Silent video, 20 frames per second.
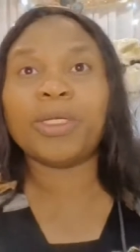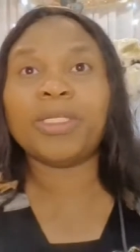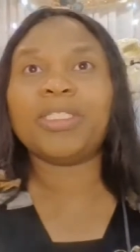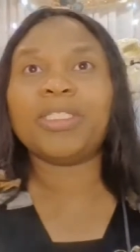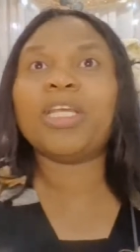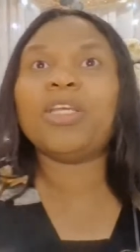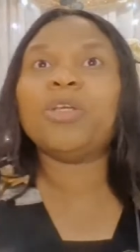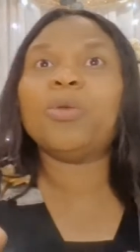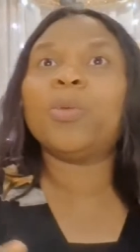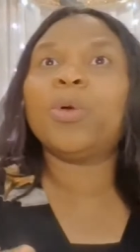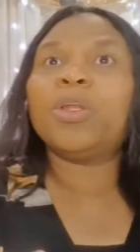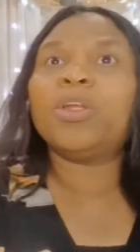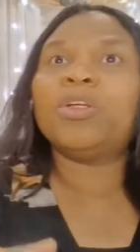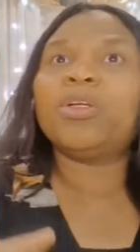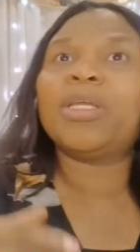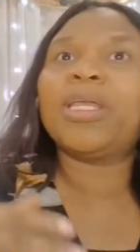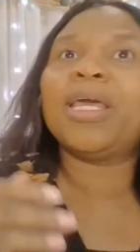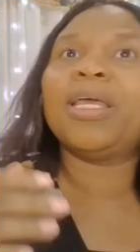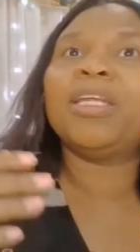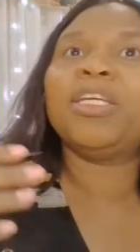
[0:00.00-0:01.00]
Say you want to
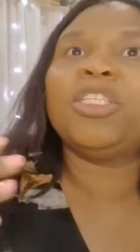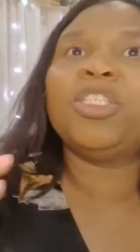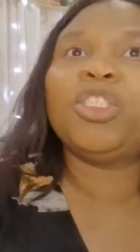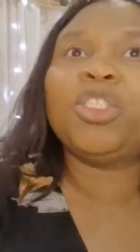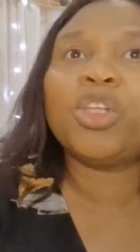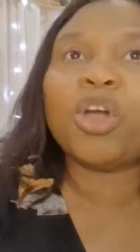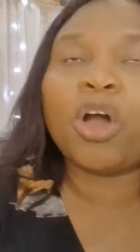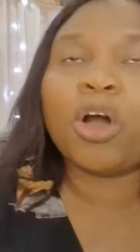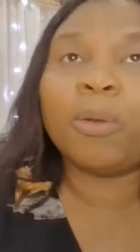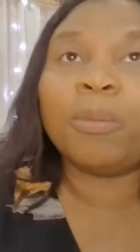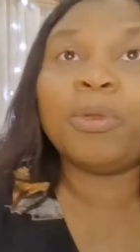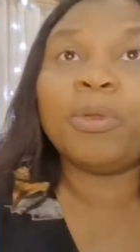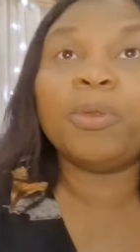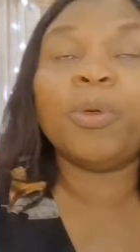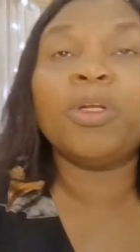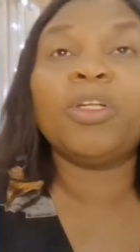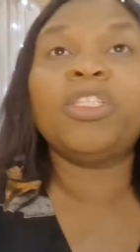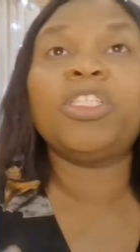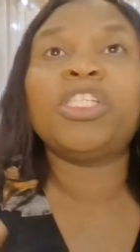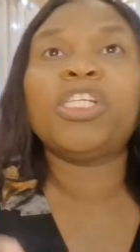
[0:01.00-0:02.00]
get a job, you
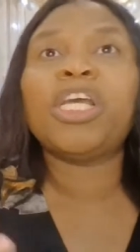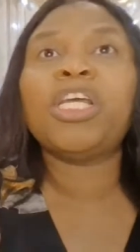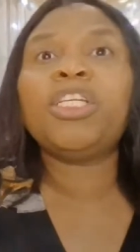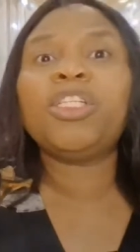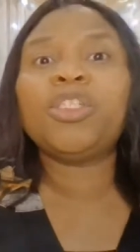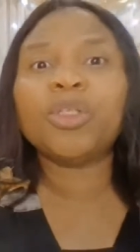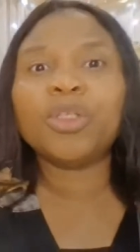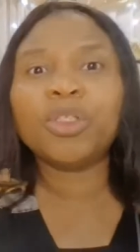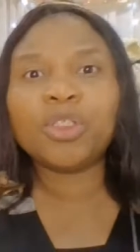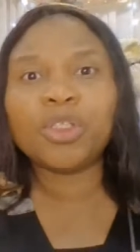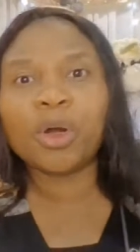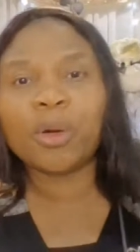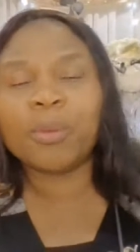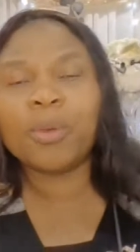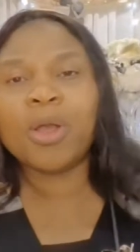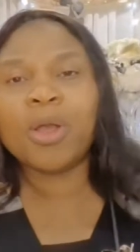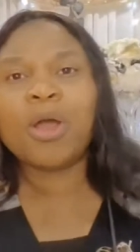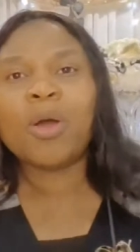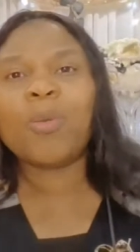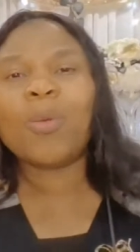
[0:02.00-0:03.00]
want to change your job.
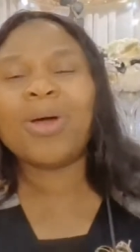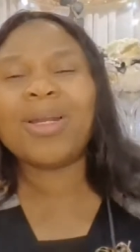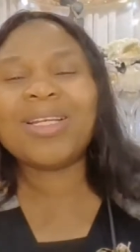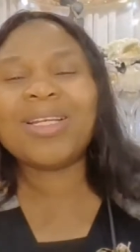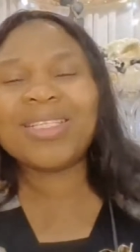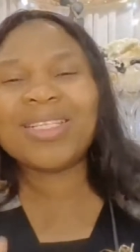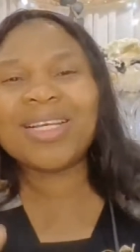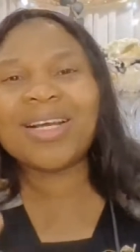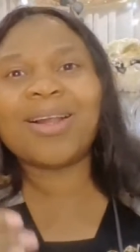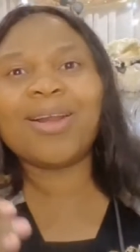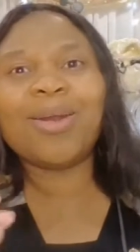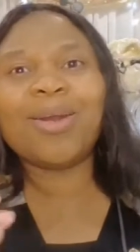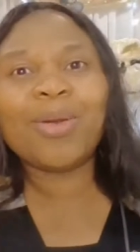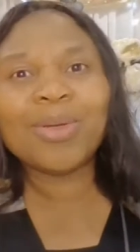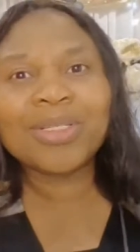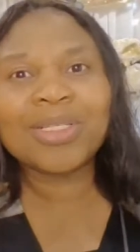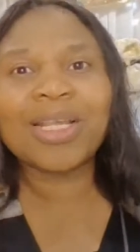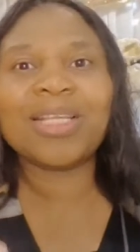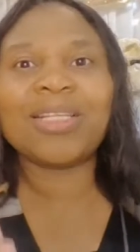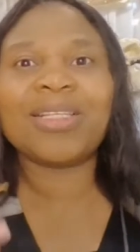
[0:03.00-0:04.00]
What is the
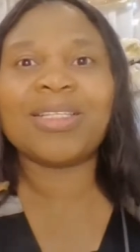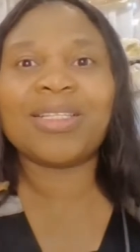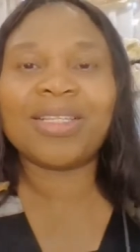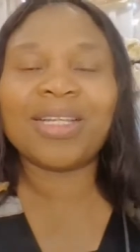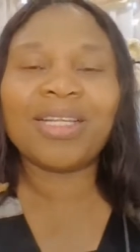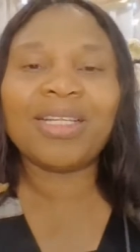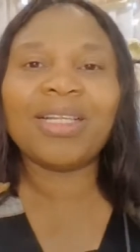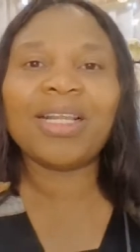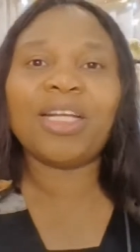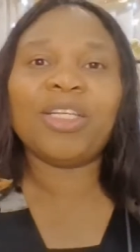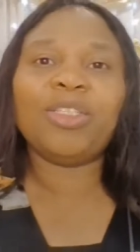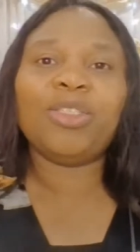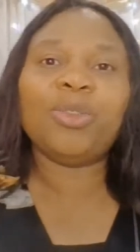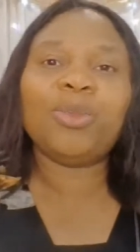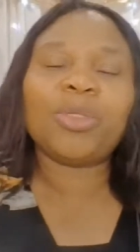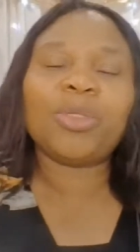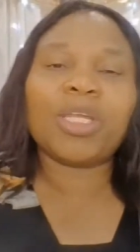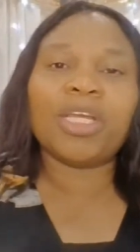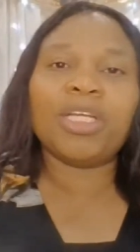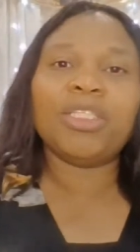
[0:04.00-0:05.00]
closest thing that you
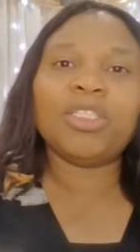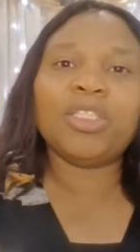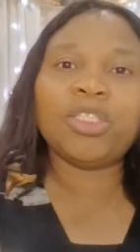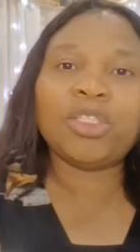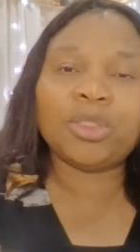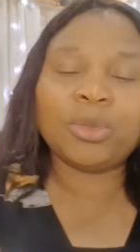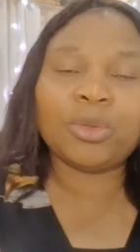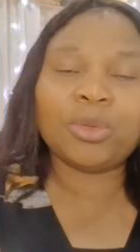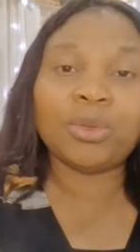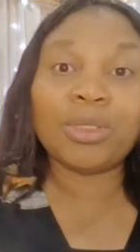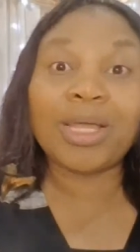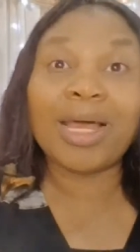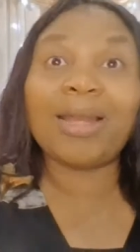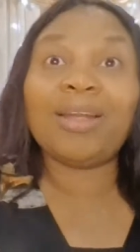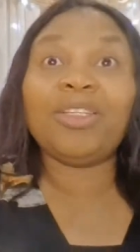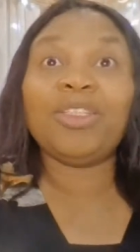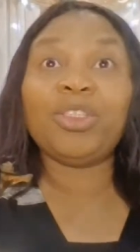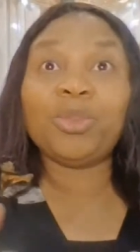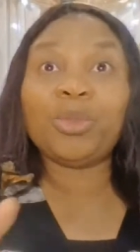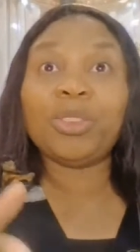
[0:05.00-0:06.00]
can do that
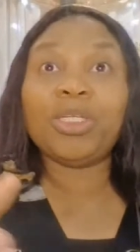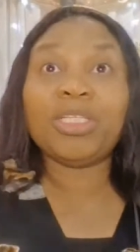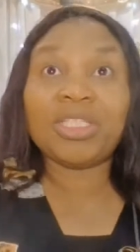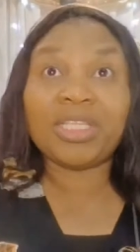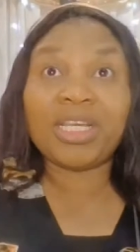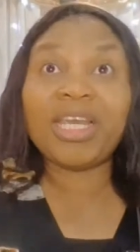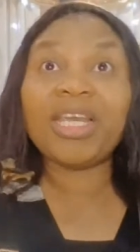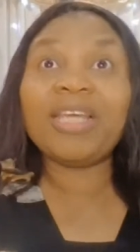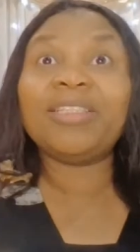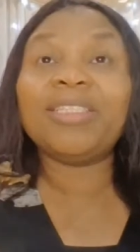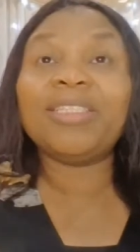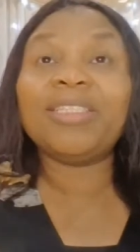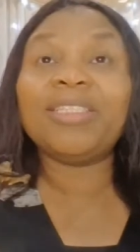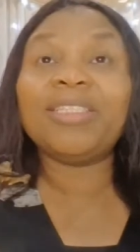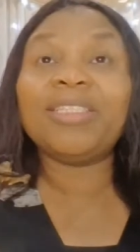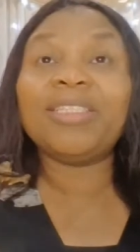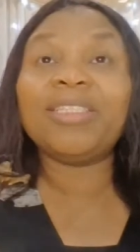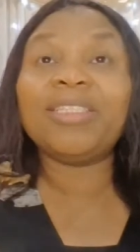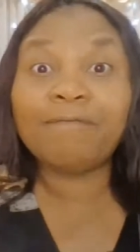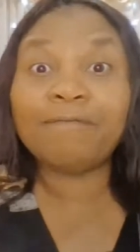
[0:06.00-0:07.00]
you is easily
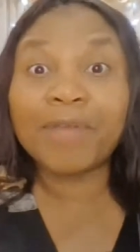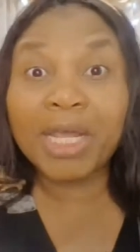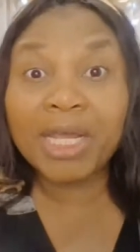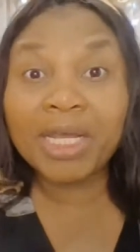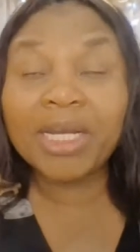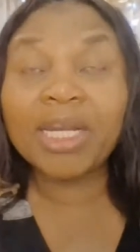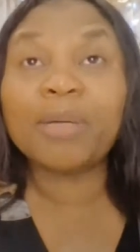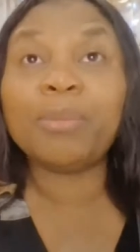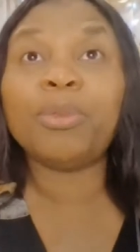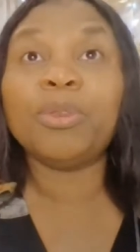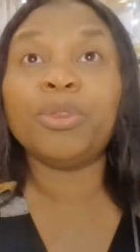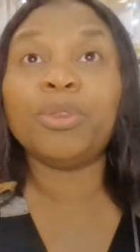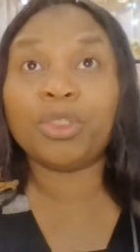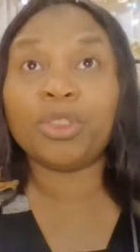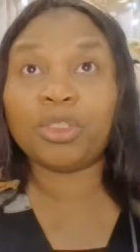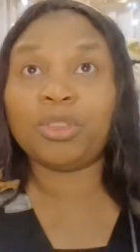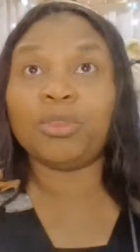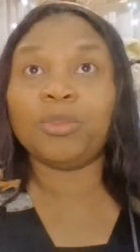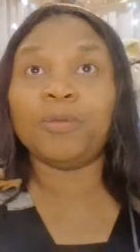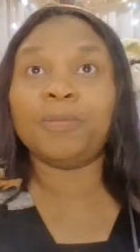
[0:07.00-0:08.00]
available
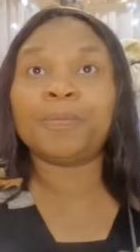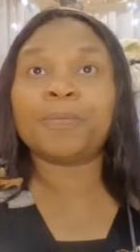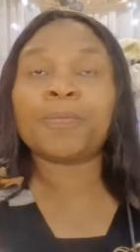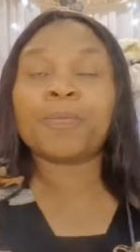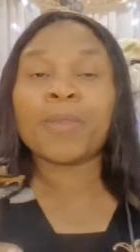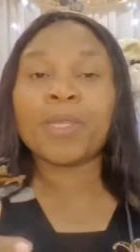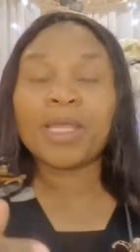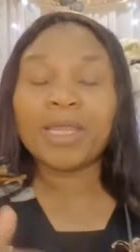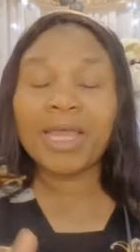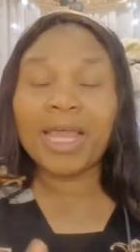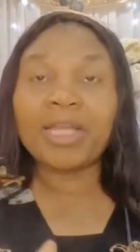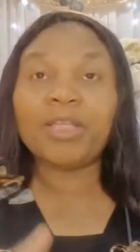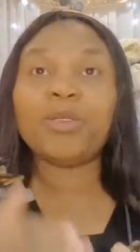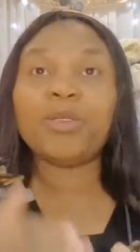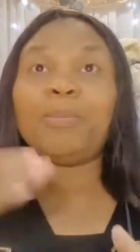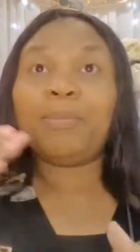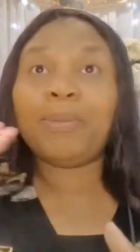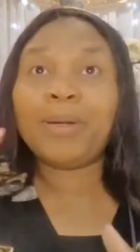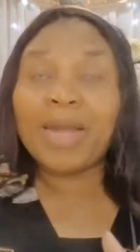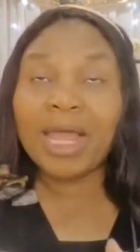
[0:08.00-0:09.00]
to you? Then you
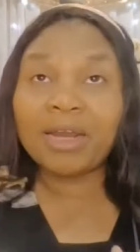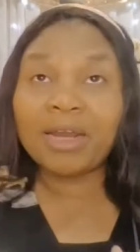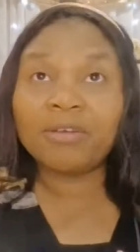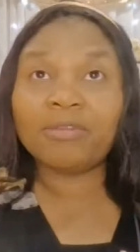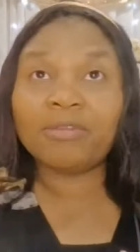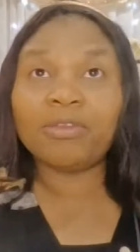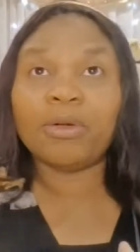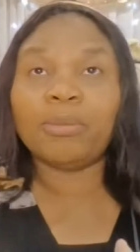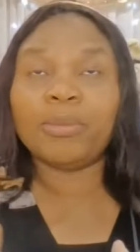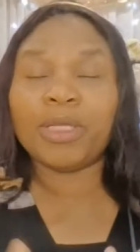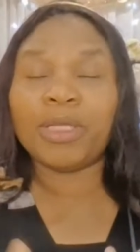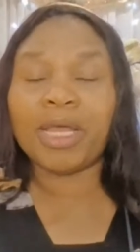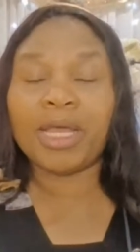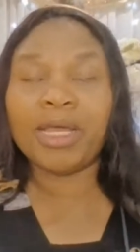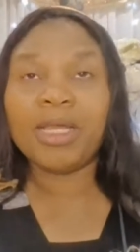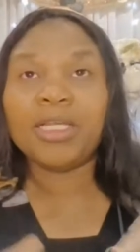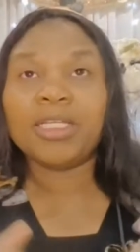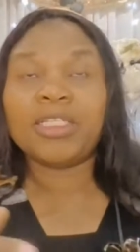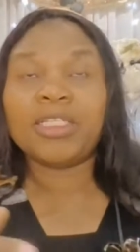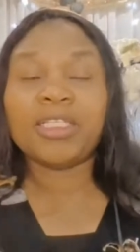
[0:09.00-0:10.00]
plan from there.
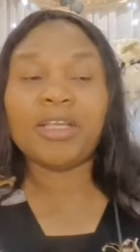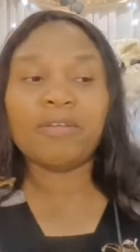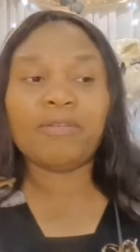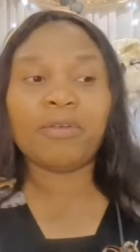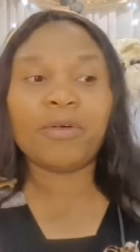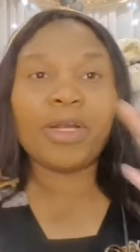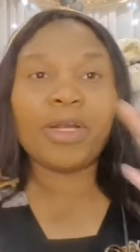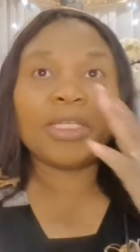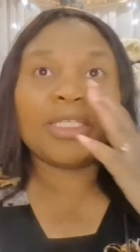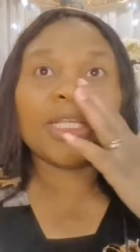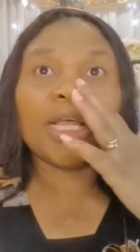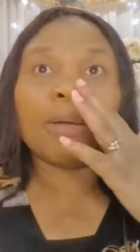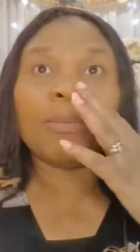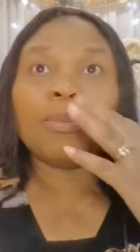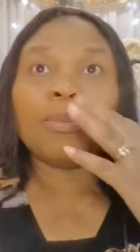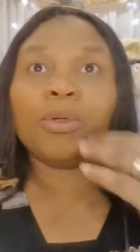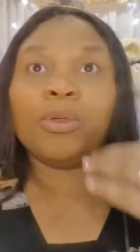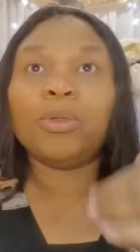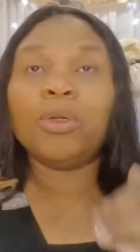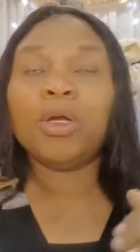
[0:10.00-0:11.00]
Say, for
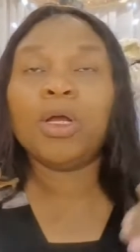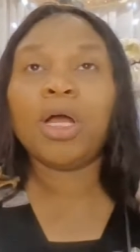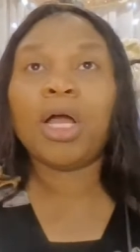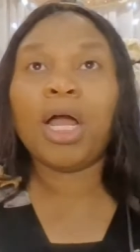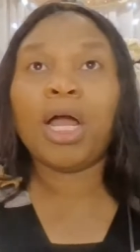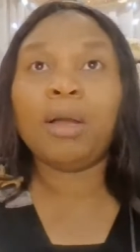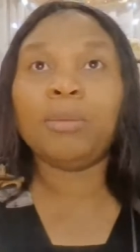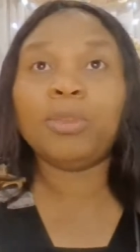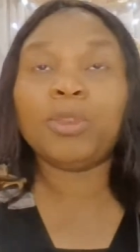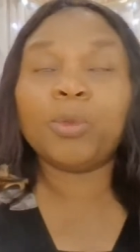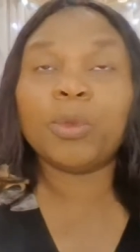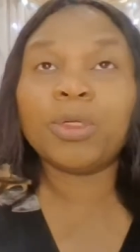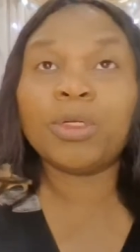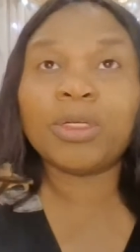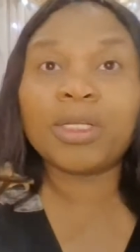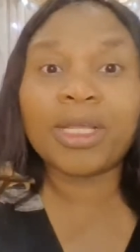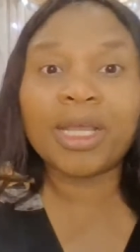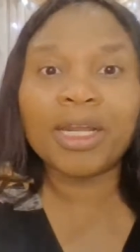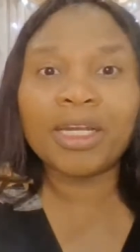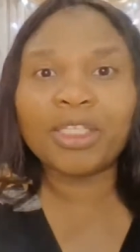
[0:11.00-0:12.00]
example, you want to
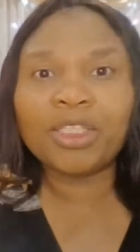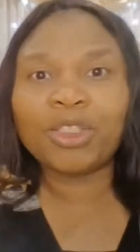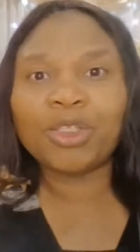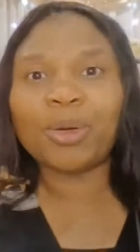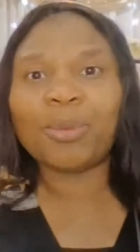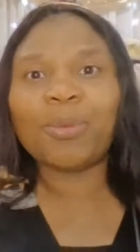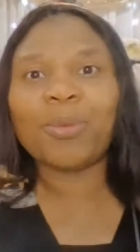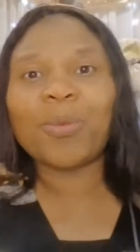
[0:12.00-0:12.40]
get a job.